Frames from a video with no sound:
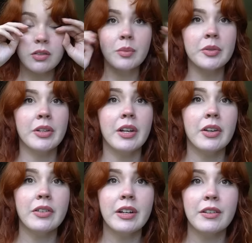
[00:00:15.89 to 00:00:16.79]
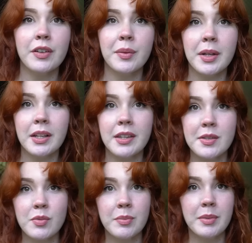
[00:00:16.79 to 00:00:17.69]
Normally I don't like filming in
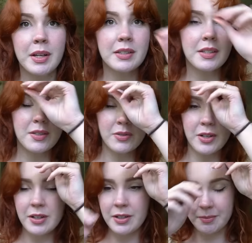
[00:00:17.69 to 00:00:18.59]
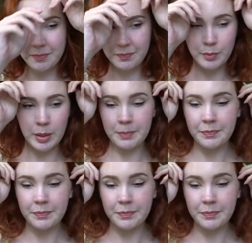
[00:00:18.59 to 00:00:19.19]
this room because it's so dark, but